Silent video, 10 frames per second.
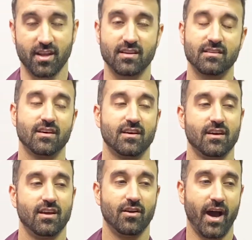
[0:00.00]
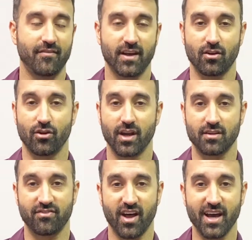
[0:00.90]
that I've had to learn on the
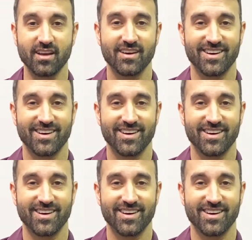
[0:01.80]
fly.